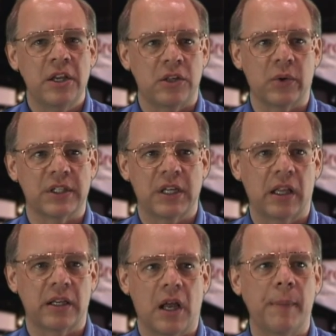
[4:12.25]
You can
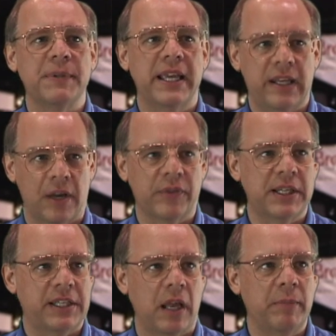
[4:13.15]
tell it update every
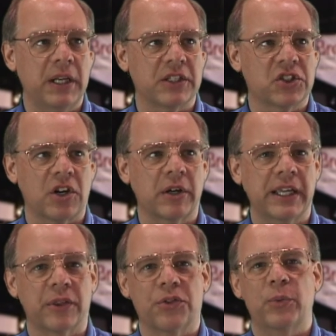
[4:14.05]
10 minutes
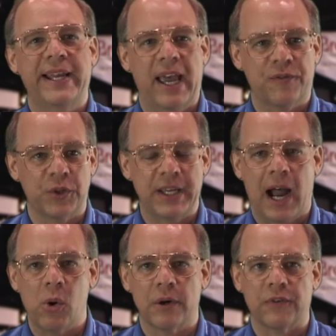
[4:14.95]
starting at 3 after the
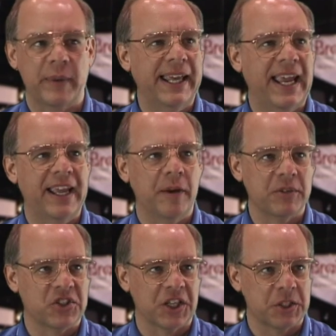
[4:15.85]
hour from 8 a.m.
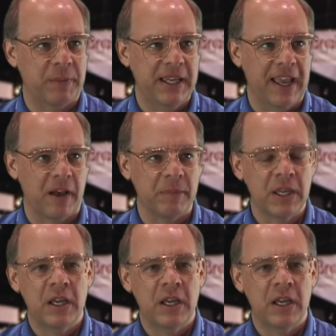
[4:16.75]
to 6 p.m.